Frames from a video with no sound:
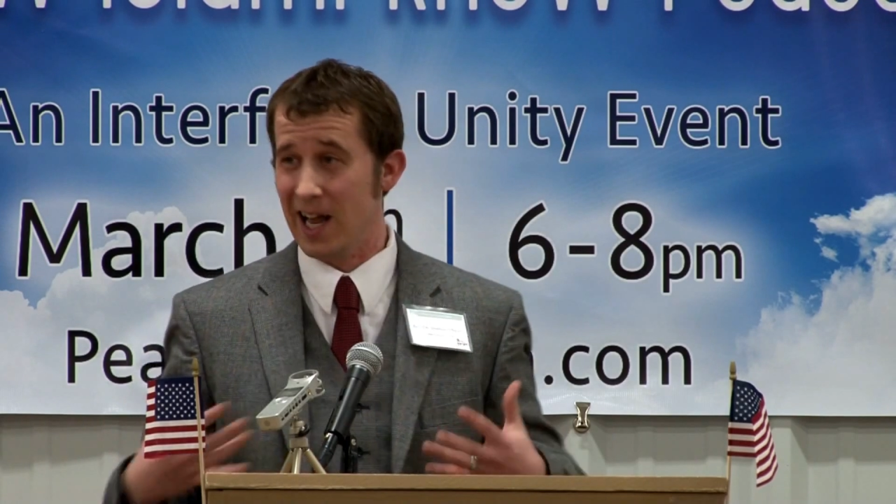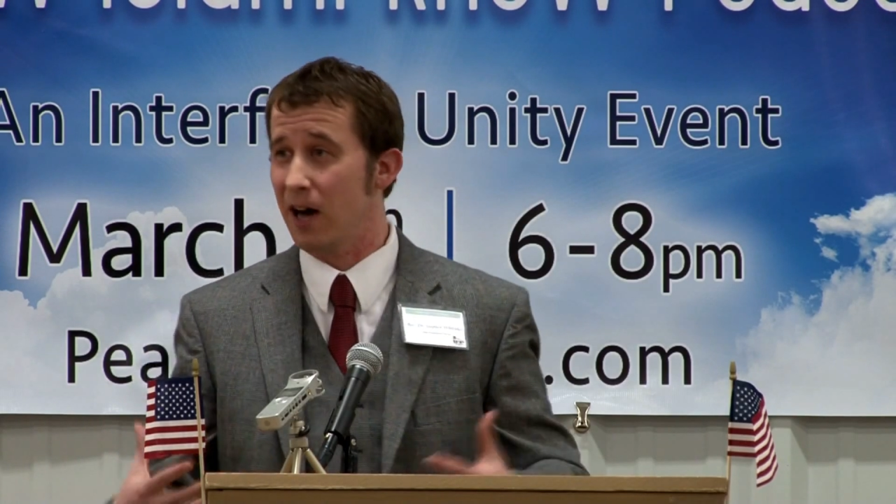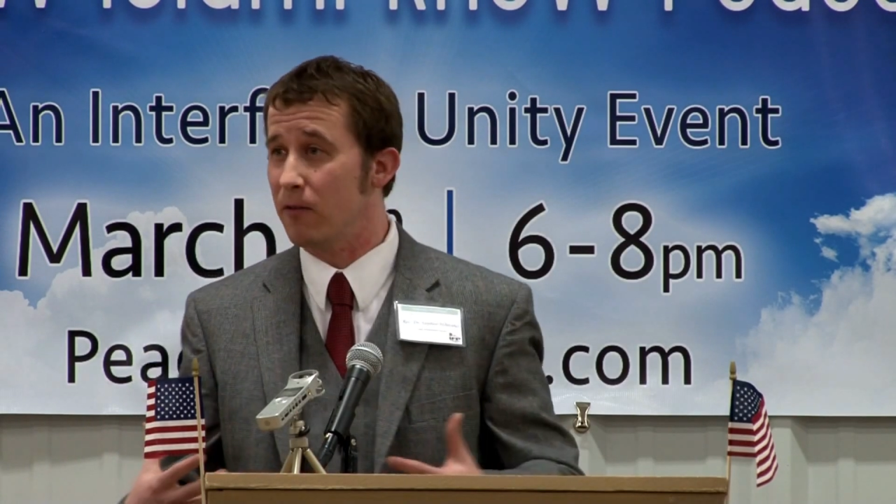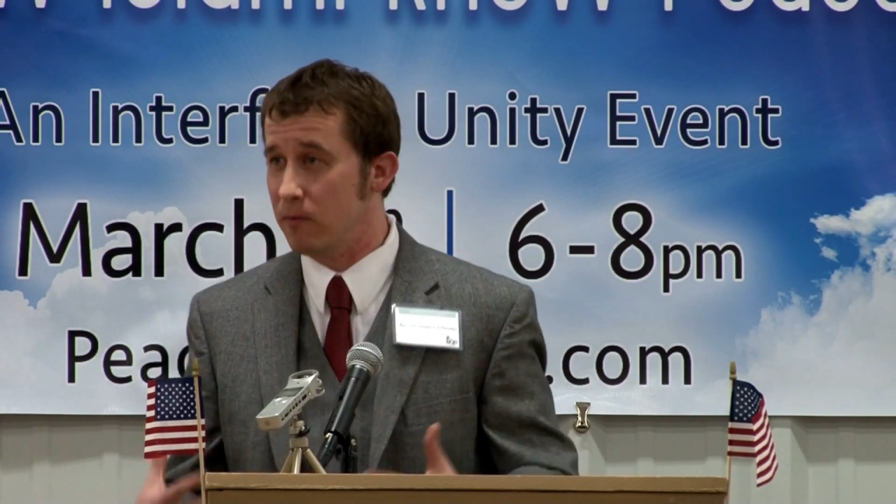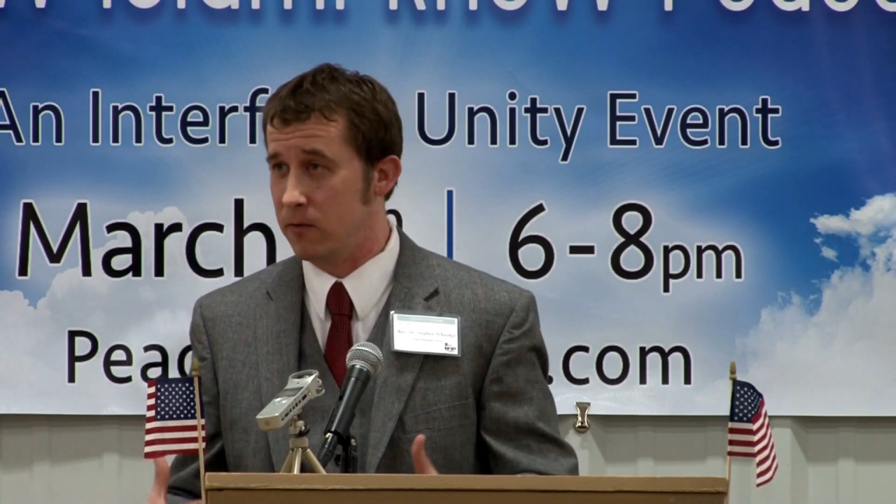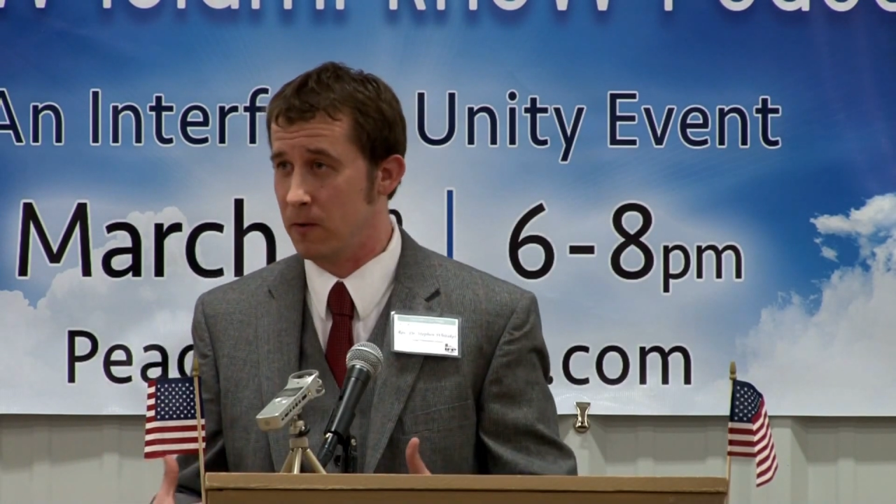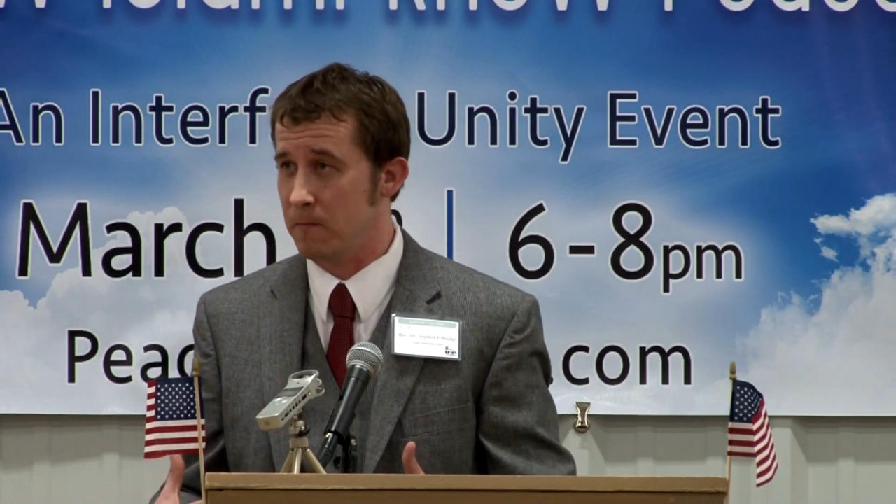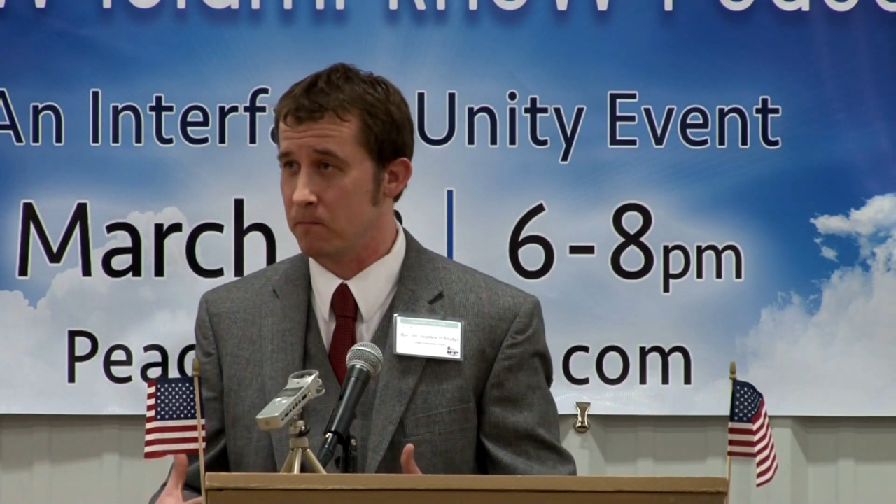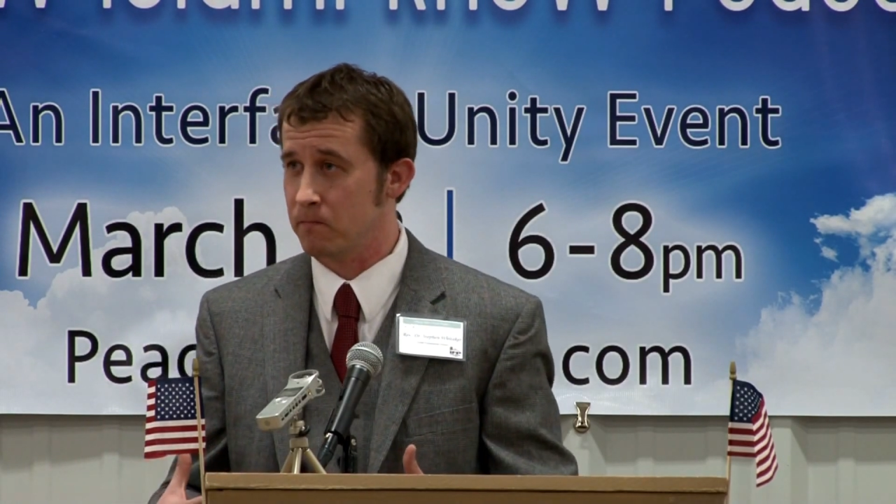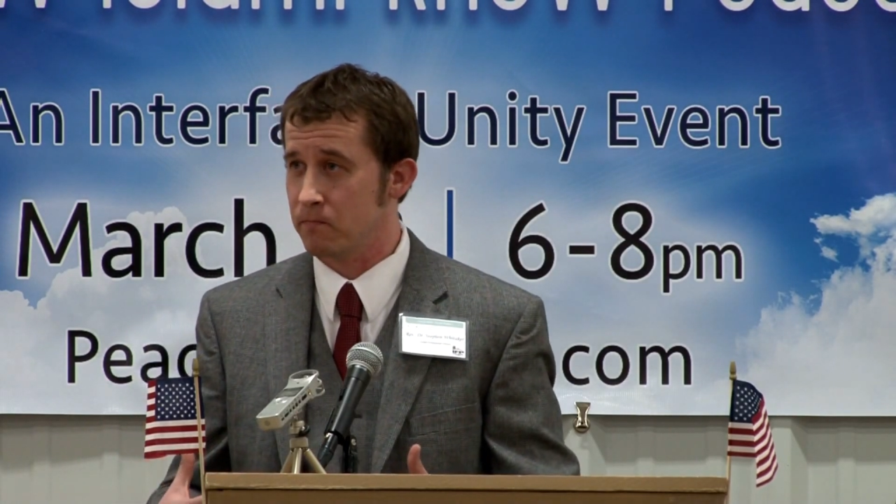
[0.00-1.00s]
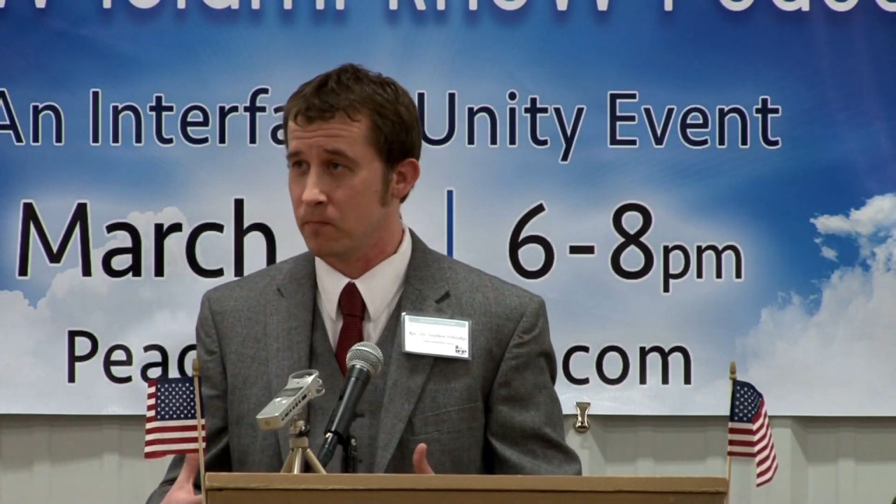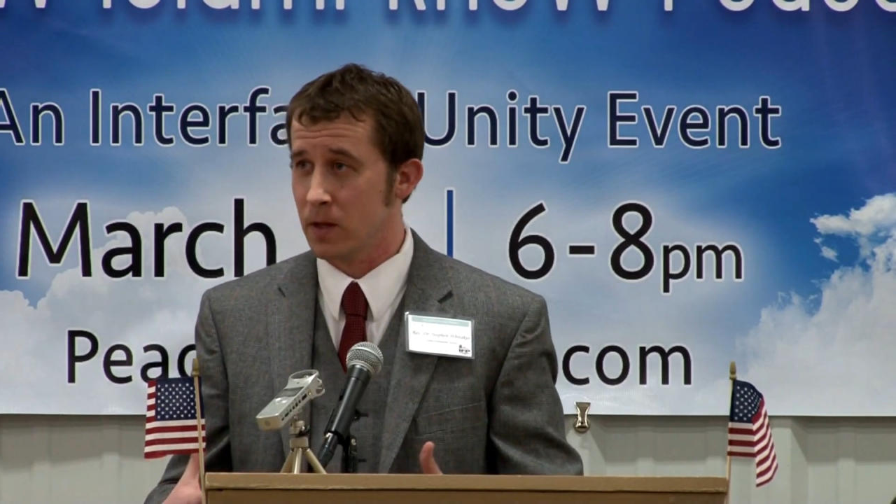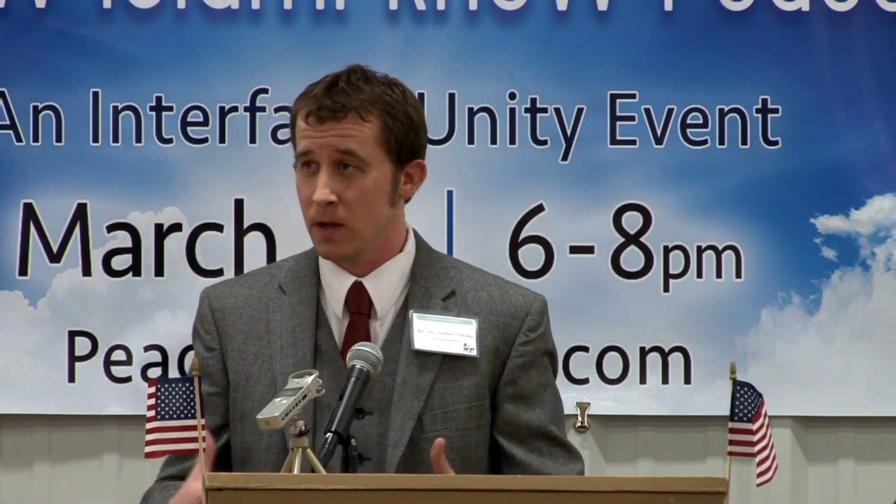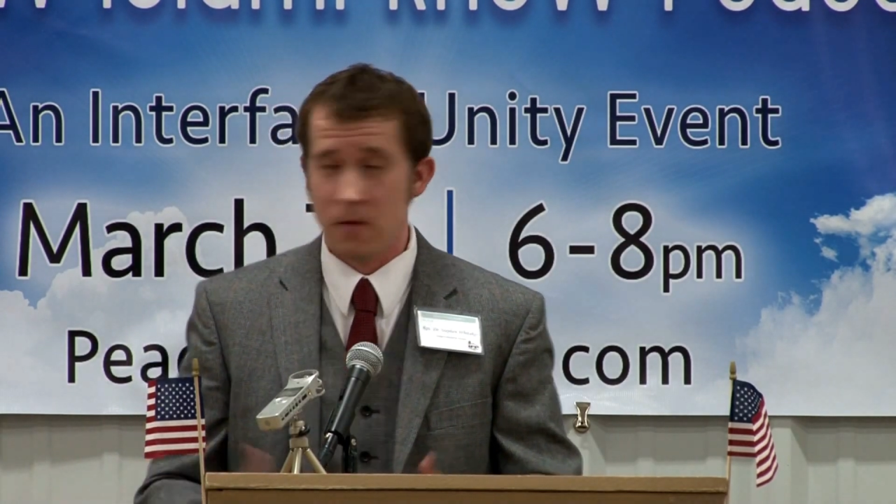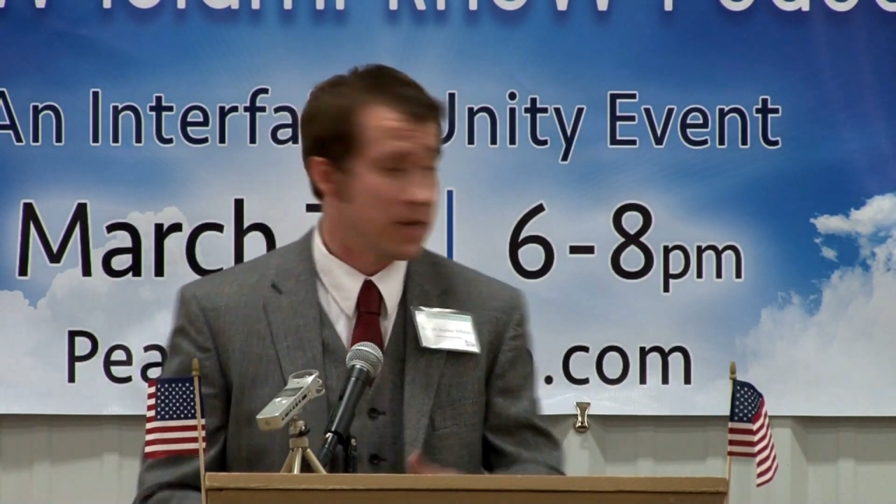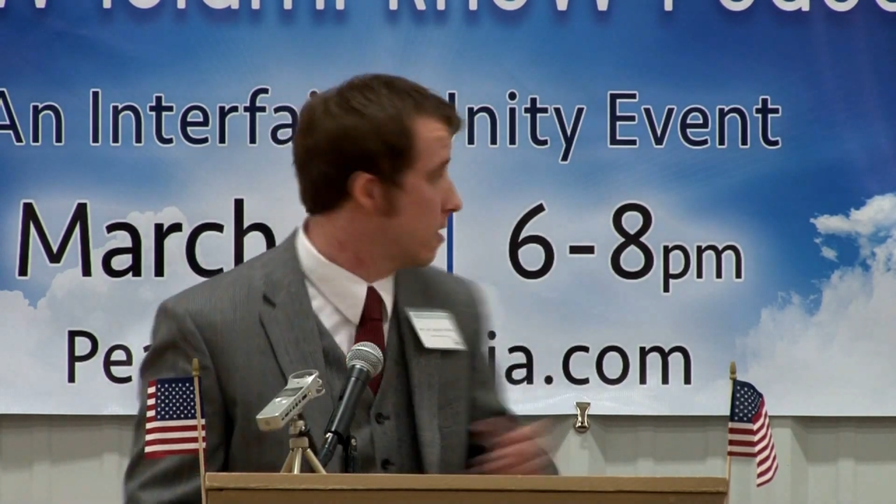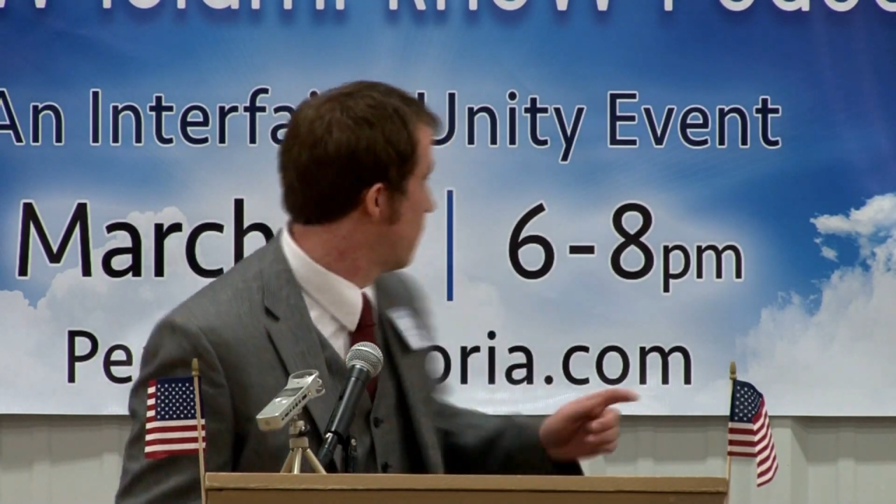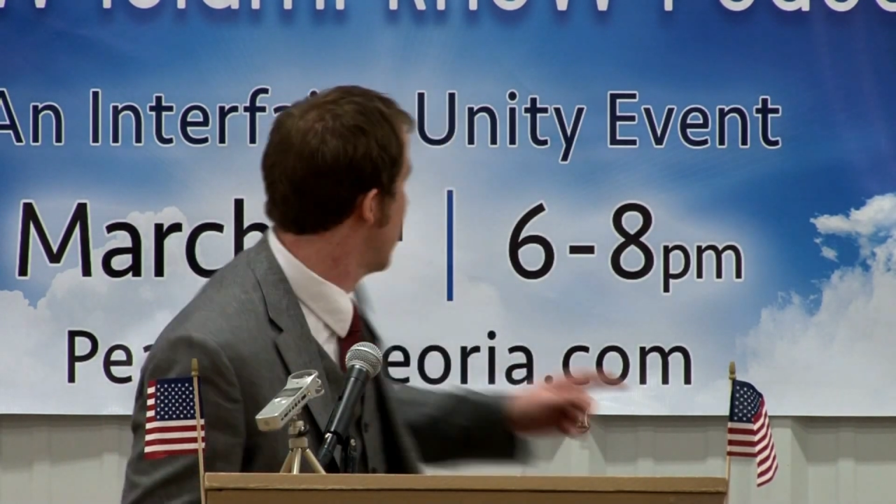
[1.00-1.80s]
love. This